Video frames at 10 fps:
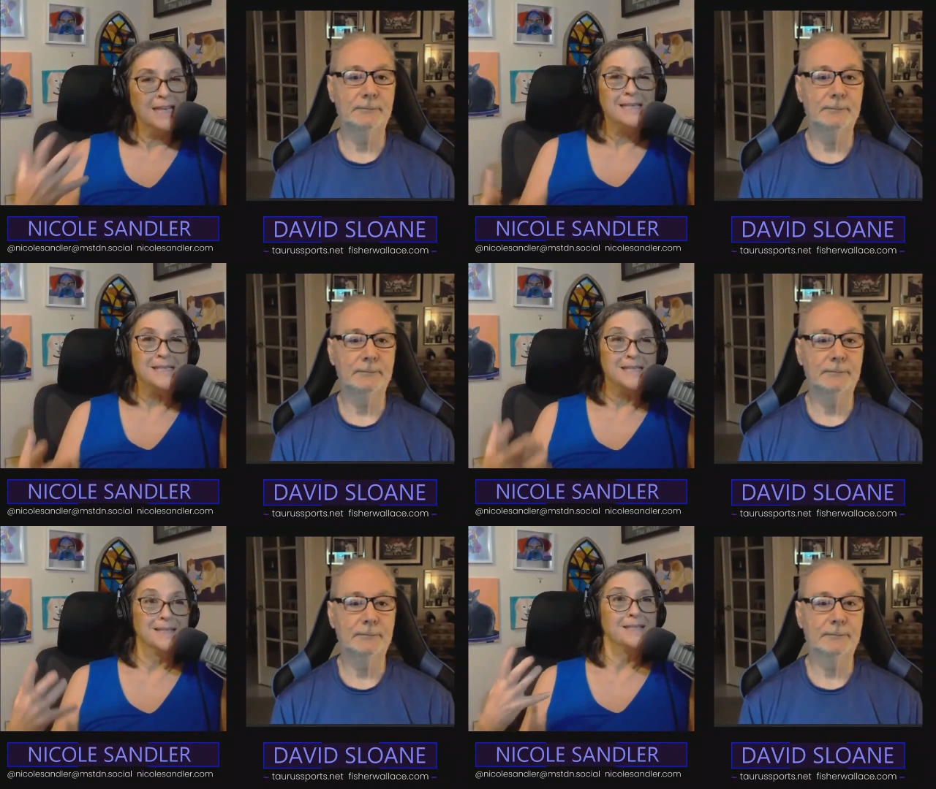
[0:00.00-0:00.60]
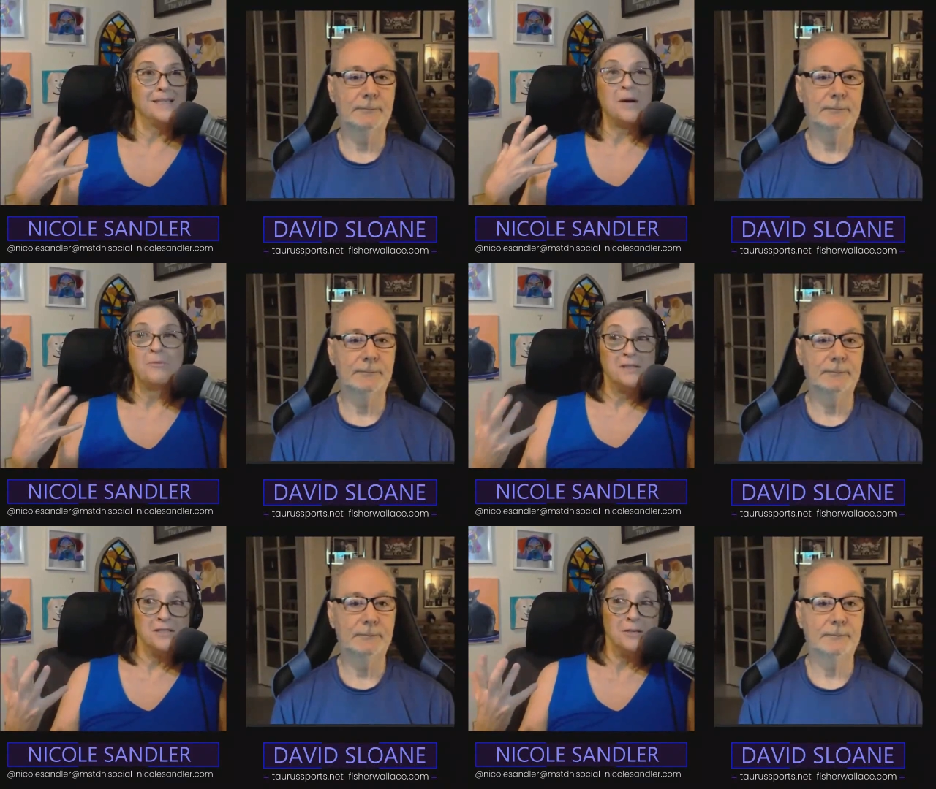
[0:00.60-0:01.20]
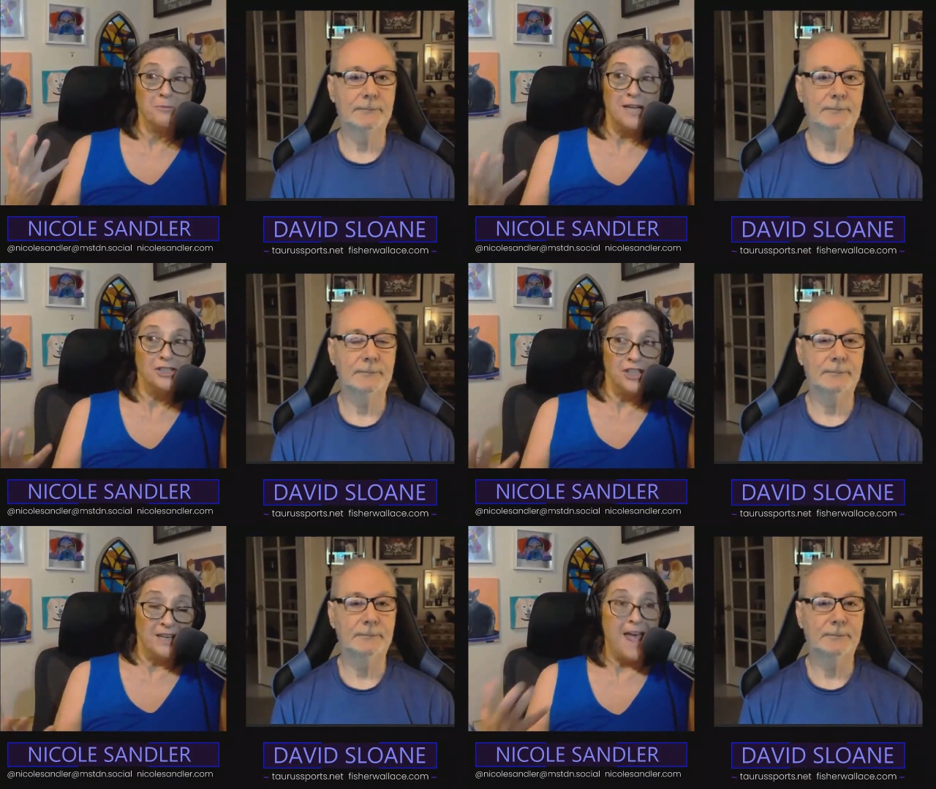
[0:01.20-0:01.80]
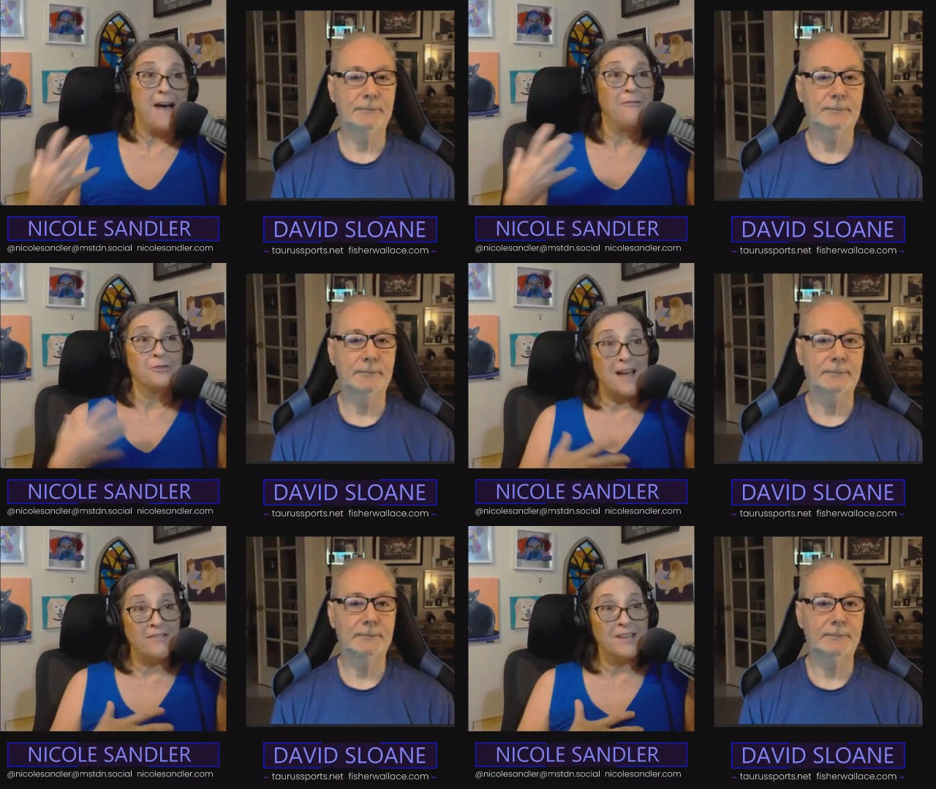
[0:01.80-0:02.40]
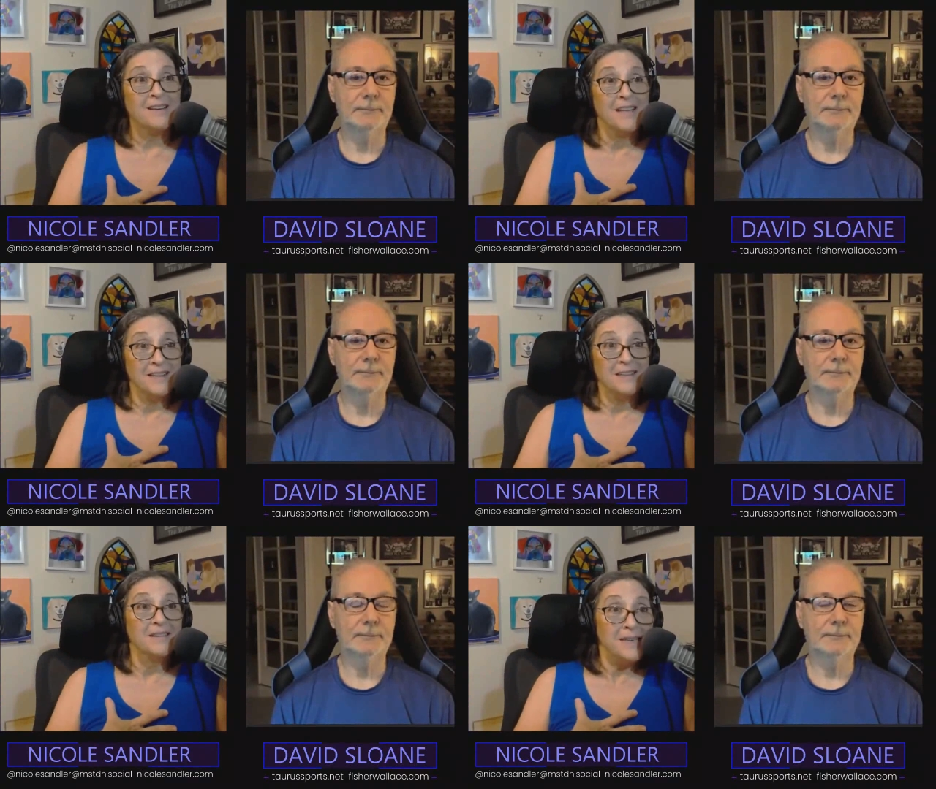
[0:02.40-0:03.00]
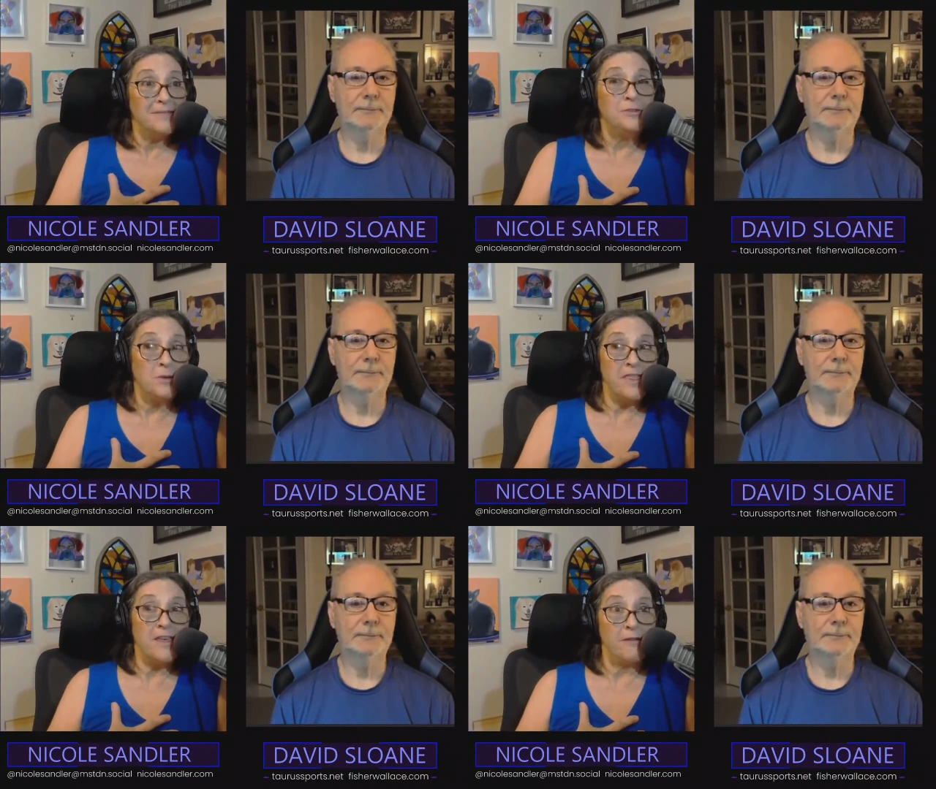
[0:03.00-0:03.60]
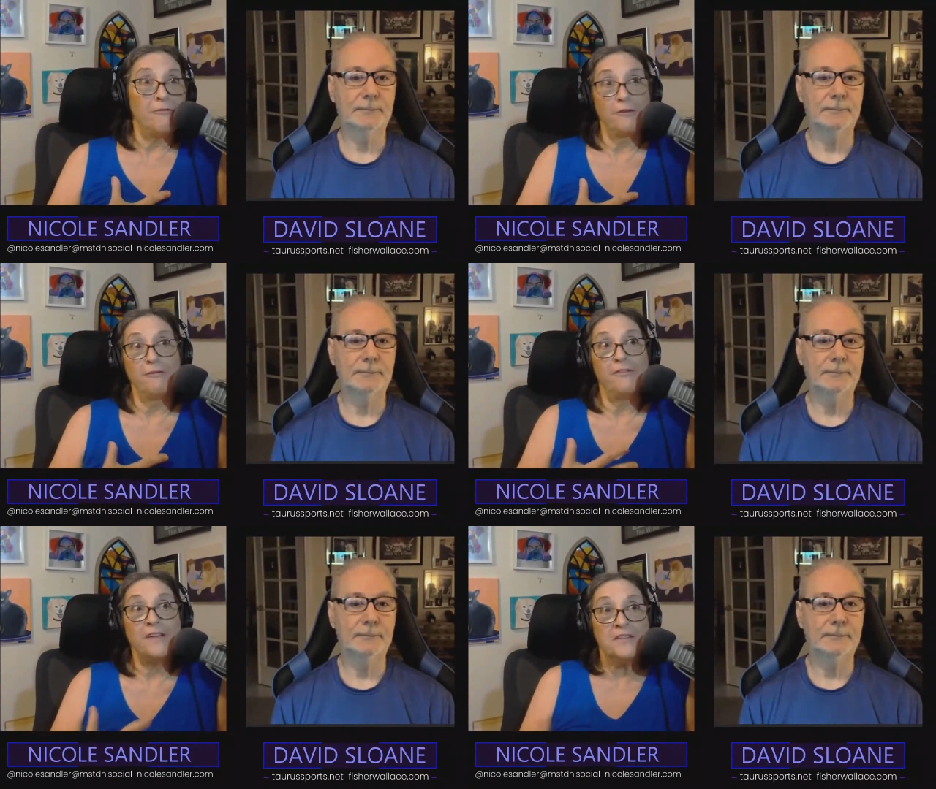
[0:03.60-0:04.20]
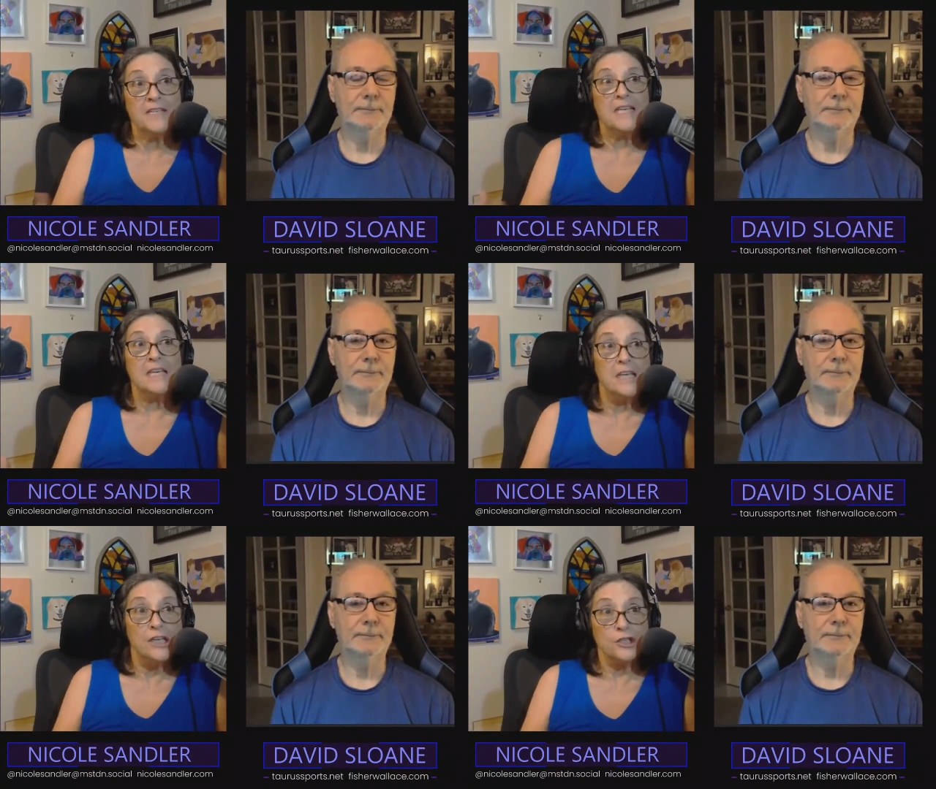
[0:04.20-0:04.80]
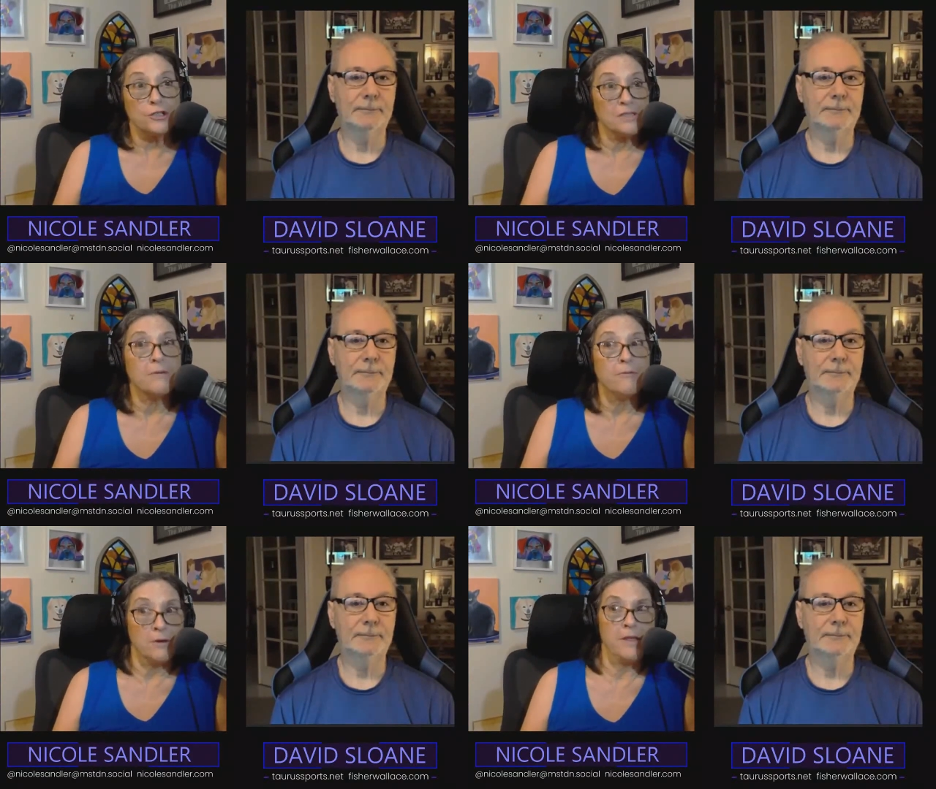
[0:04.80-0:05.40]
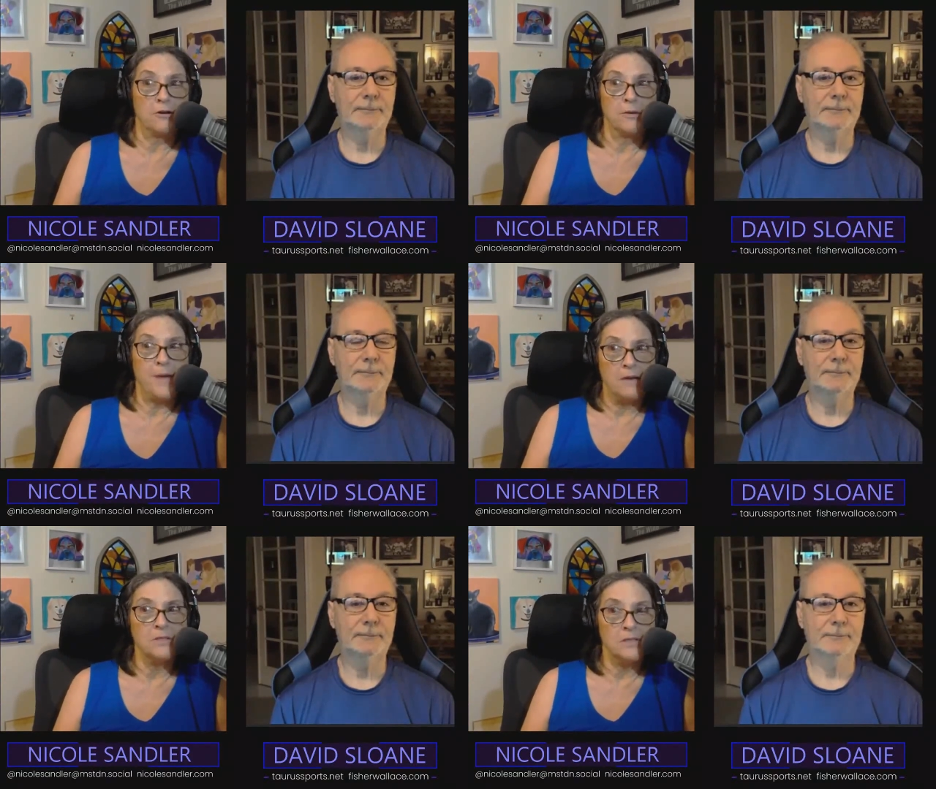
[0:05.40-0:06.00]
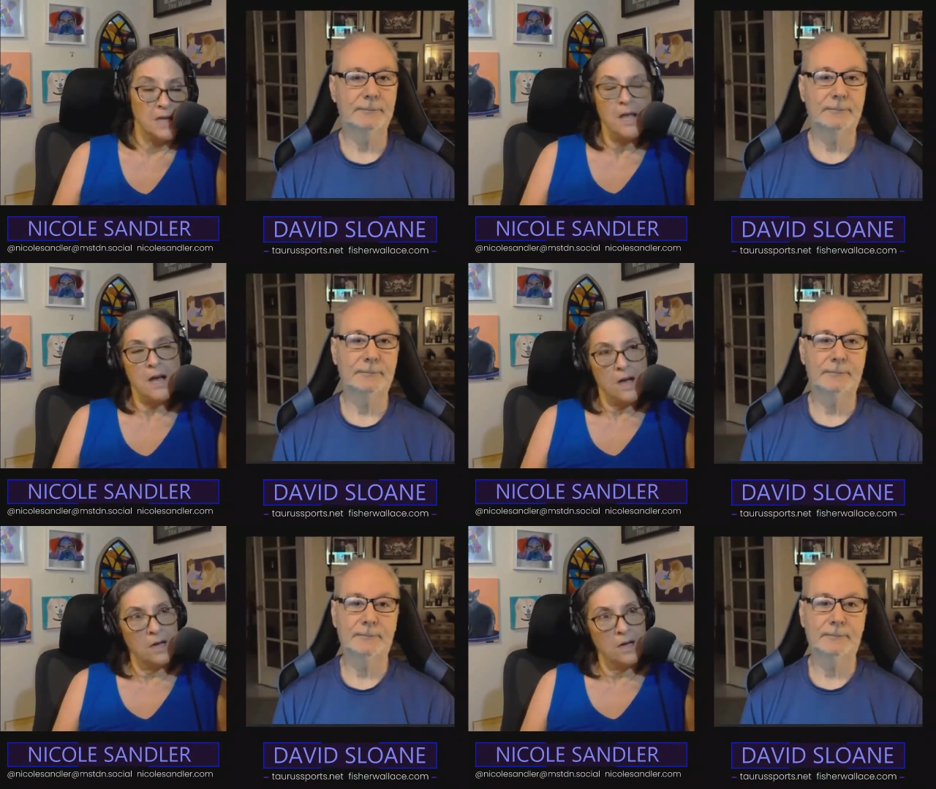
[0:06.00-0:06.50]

Speaker 1: ease someone's depression after having lived with it for 50 years or thereabouts,